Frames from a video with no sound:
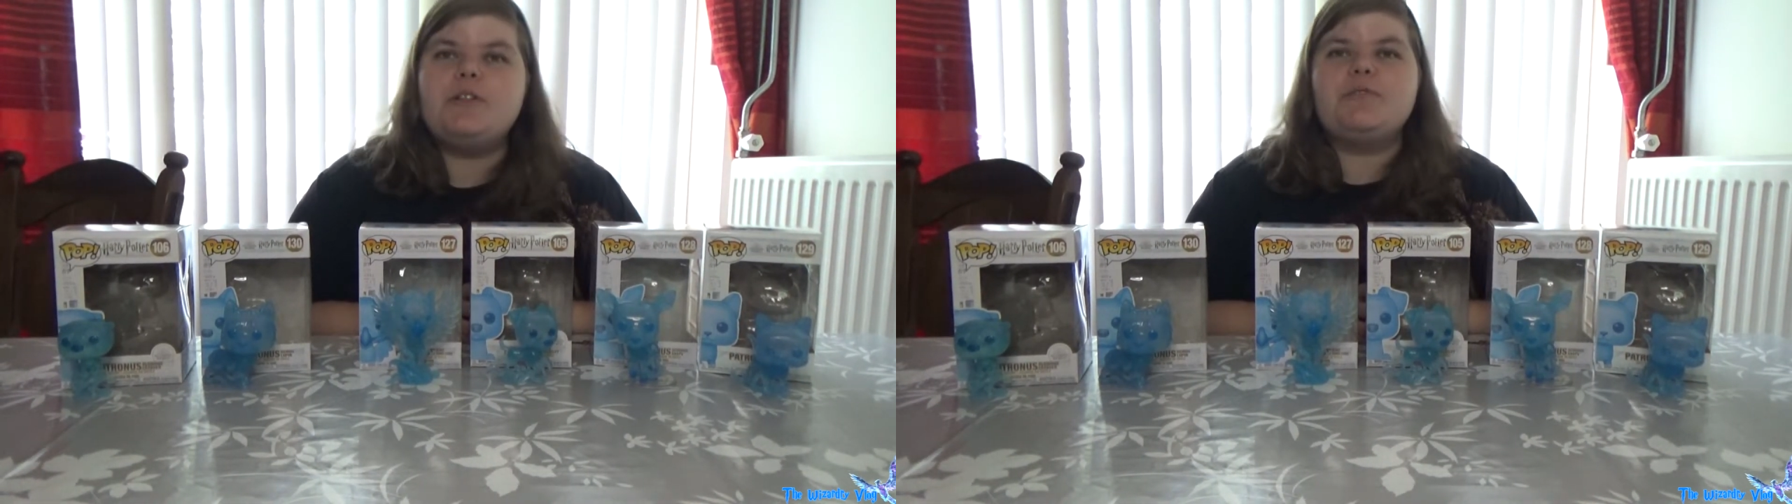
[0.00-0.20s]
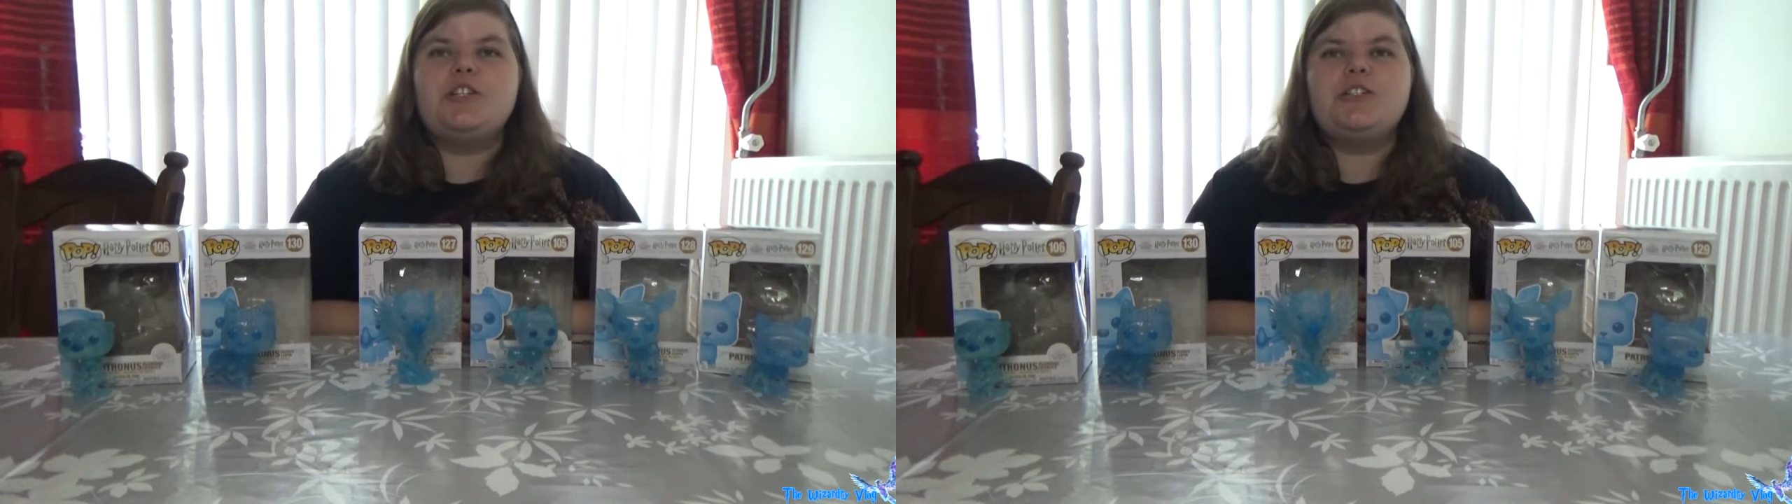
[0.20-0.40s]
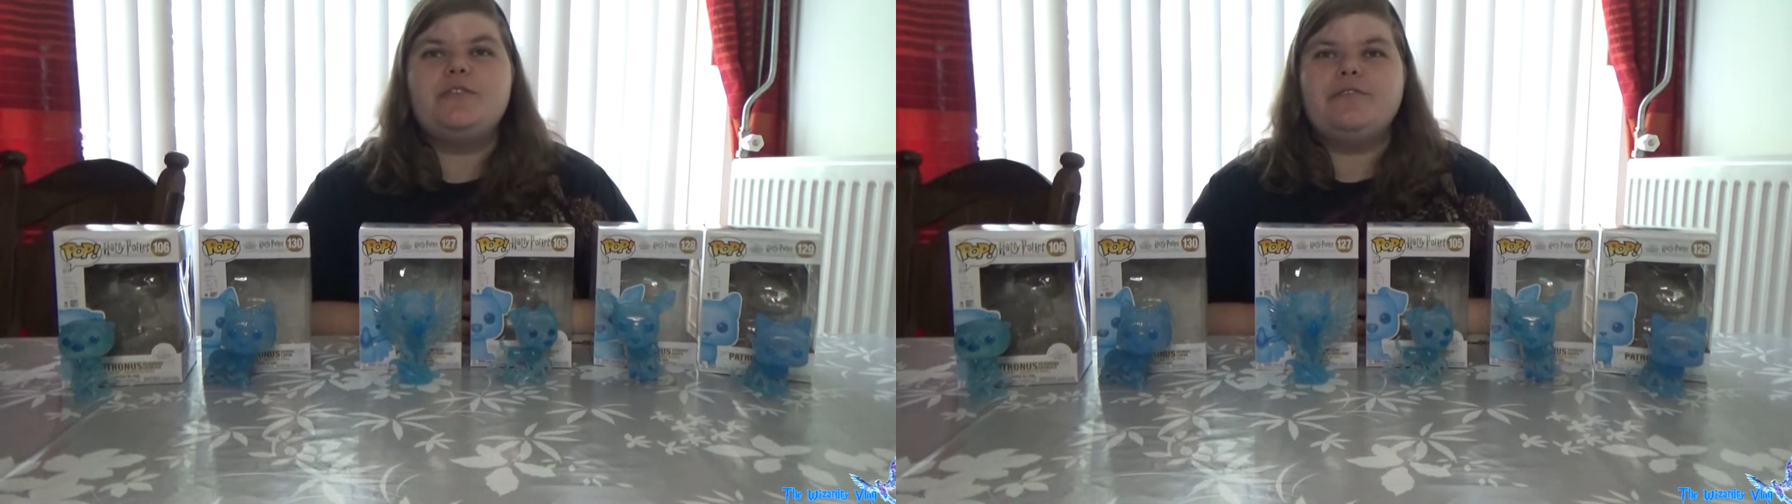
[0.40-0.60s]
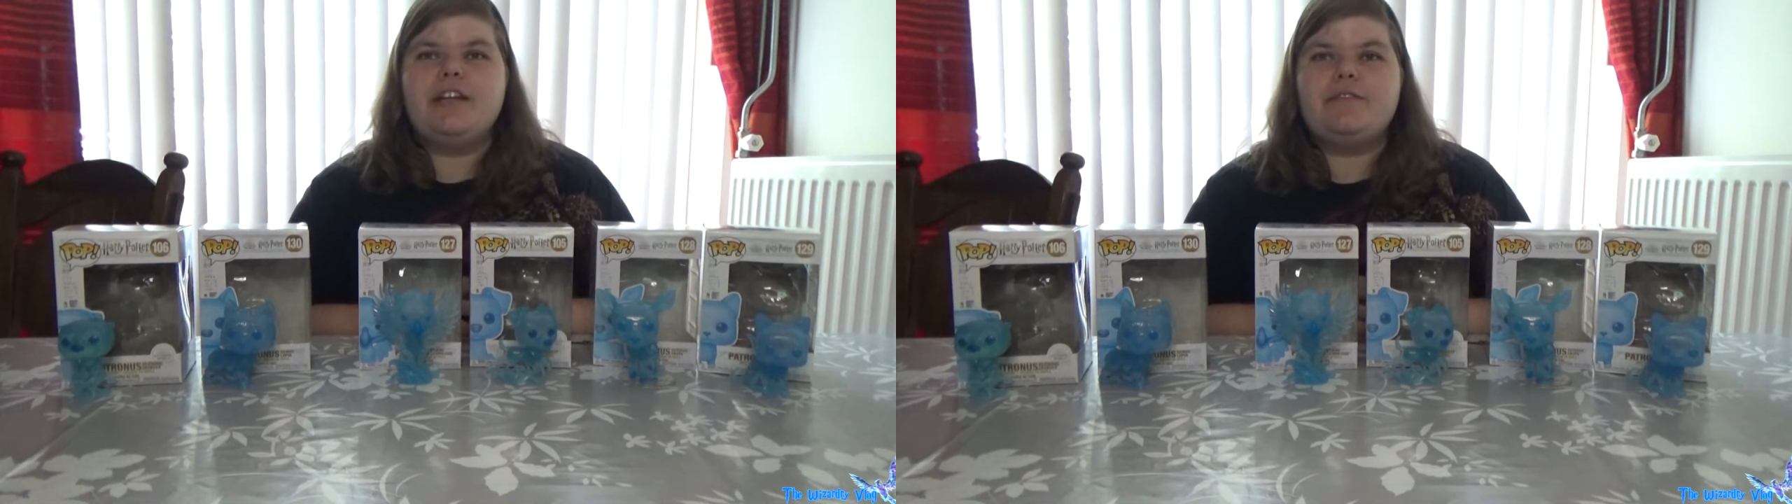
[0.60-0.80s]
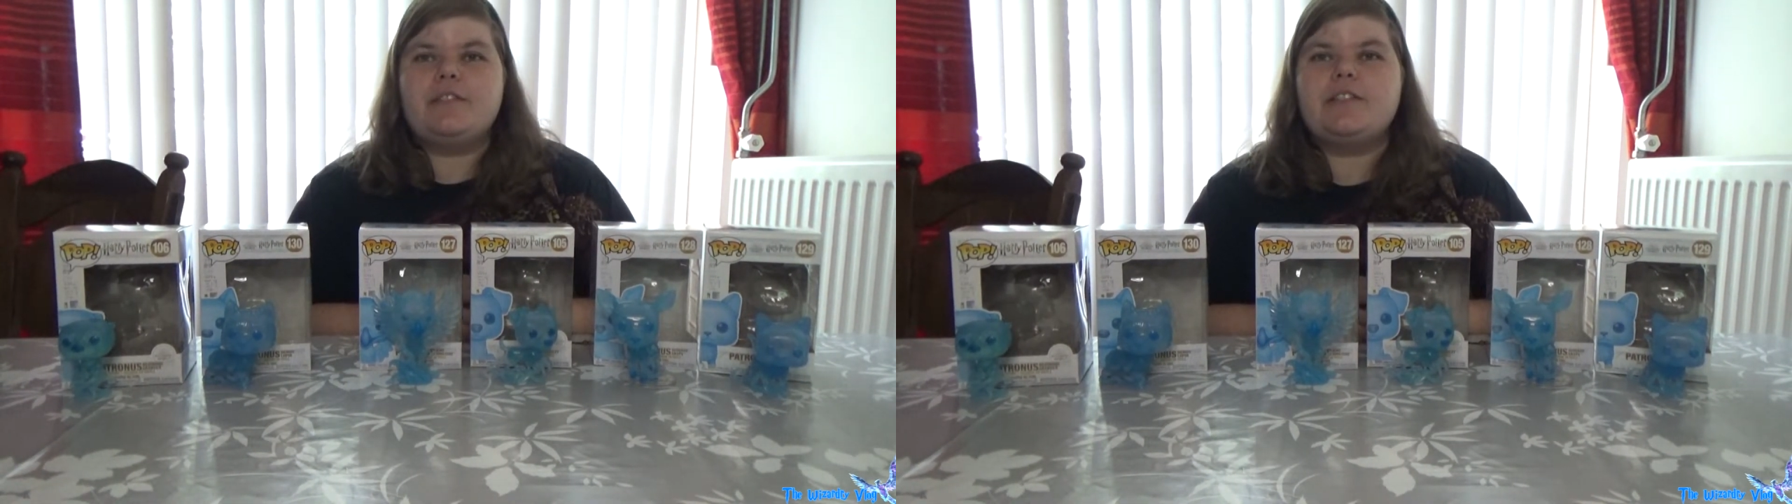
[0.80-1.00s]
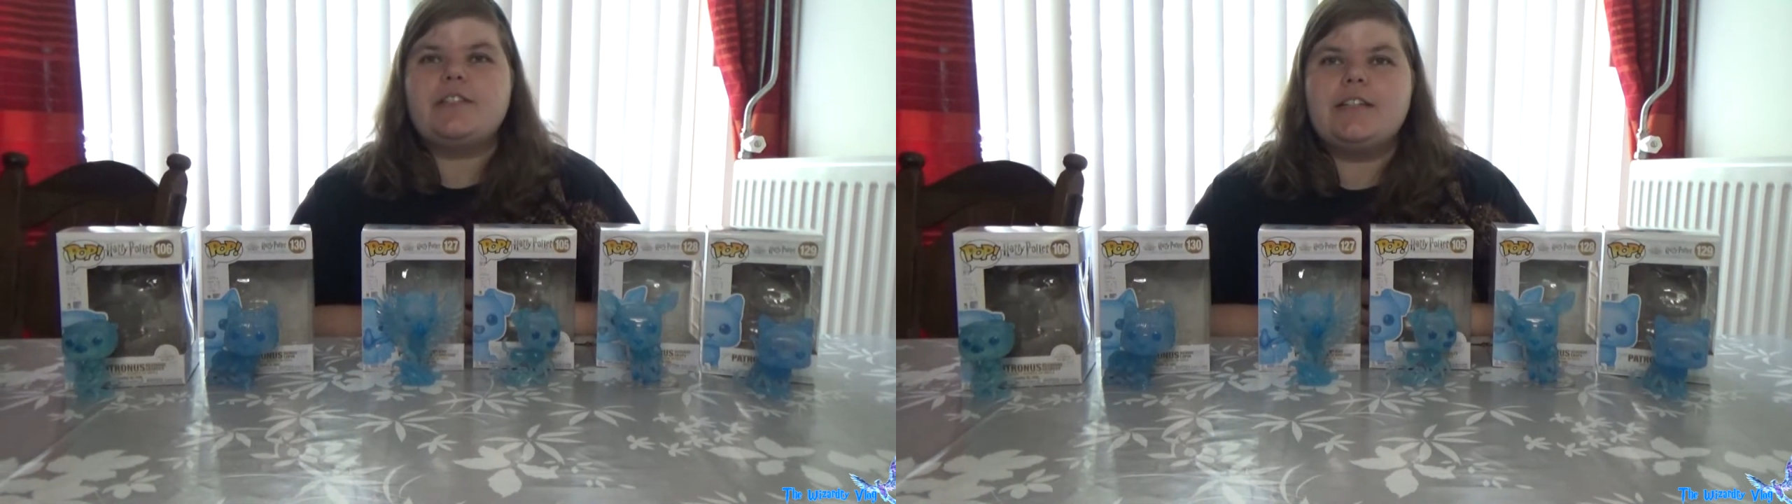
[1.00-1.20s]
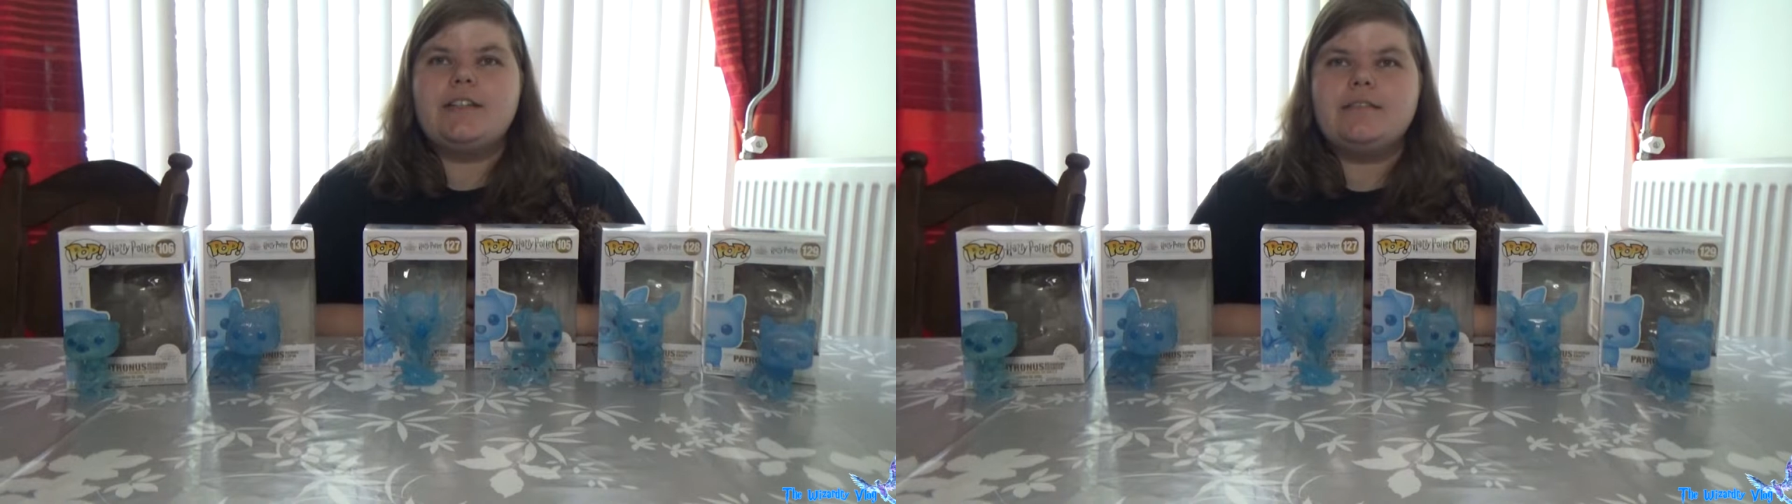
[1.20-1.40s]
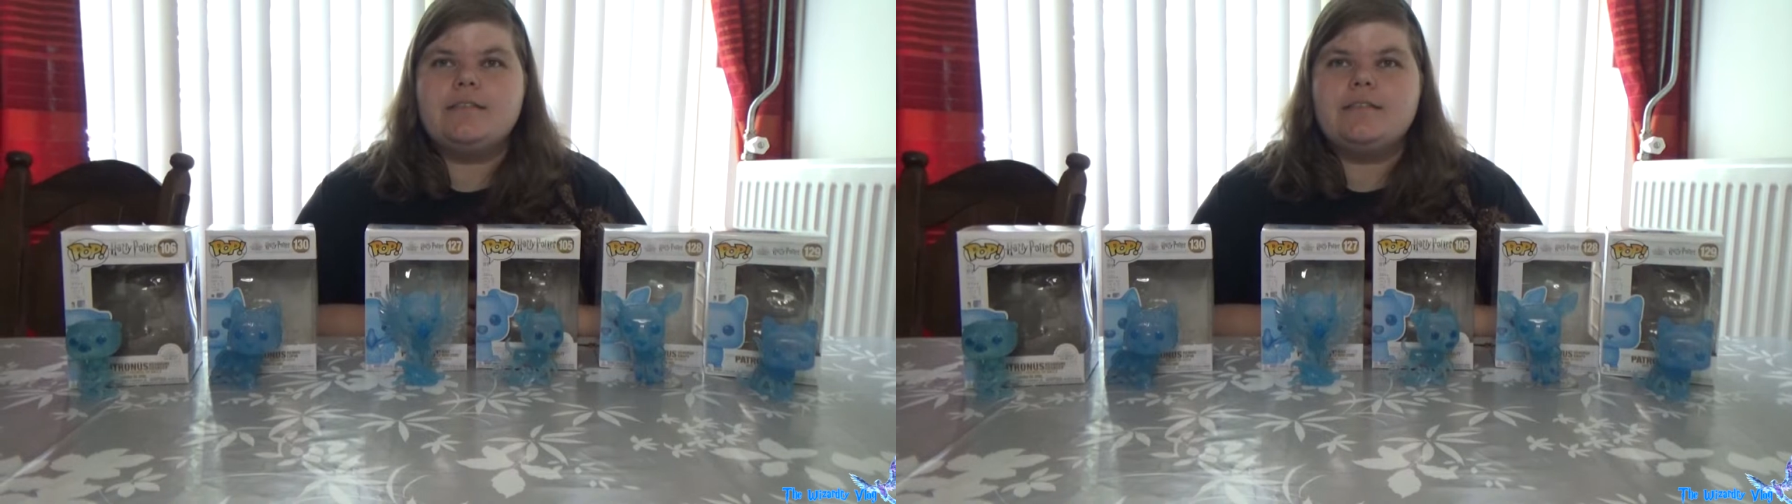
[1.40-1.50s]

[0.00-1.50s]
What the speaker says: one is your favorite, Natasha?